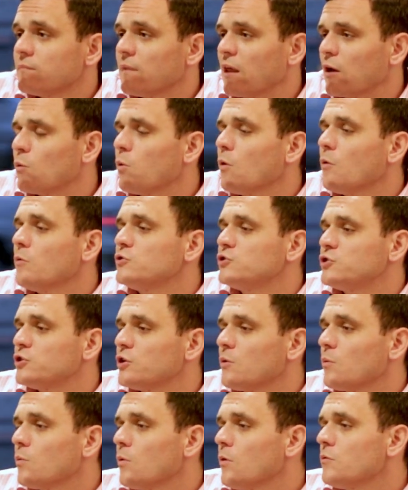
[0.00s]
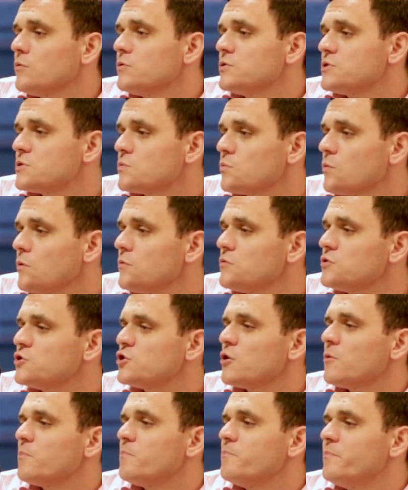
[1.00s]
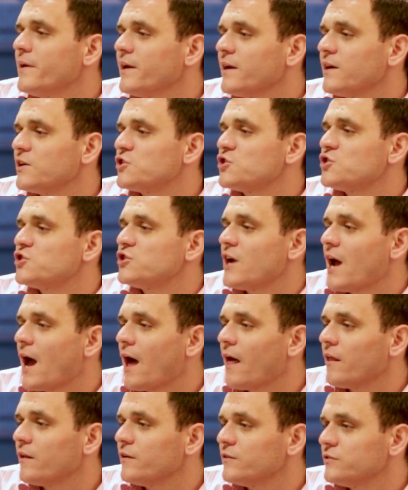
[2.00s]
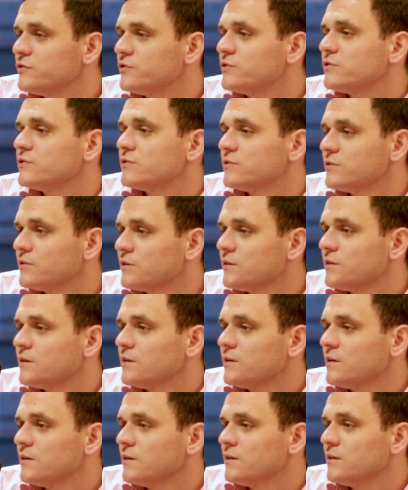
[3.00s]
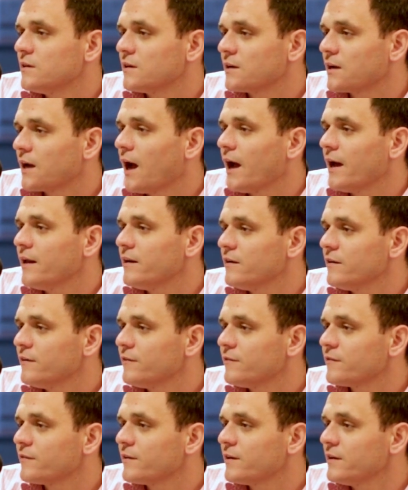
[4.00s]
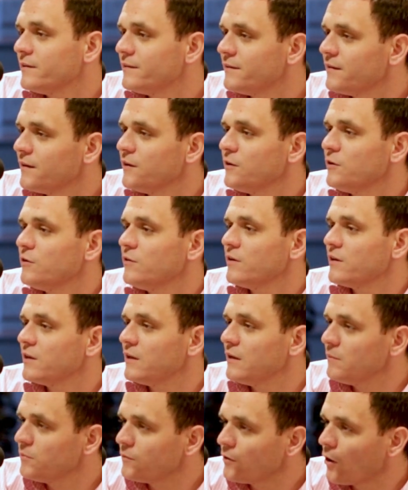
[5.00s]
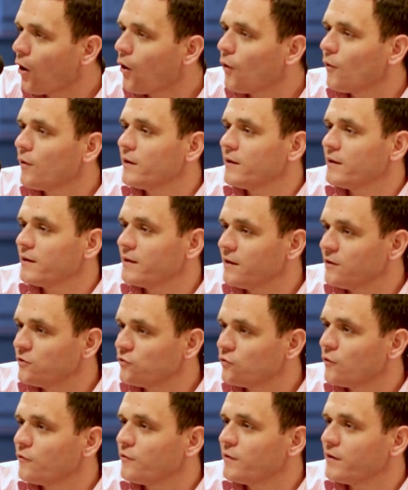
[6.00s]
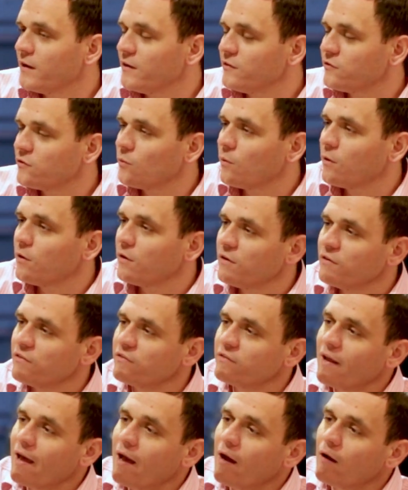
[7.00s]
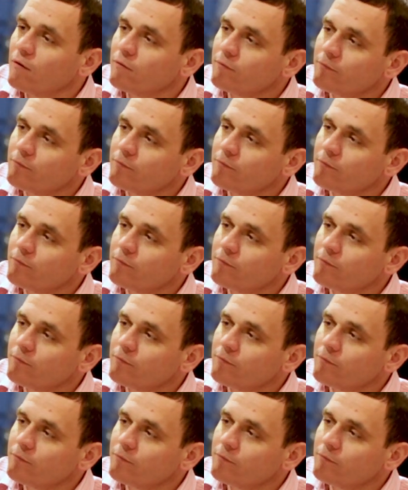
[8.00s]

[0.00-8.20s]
Like, what was your biggest challenge to kind of continue to keep going and get TropheCase to where it is now,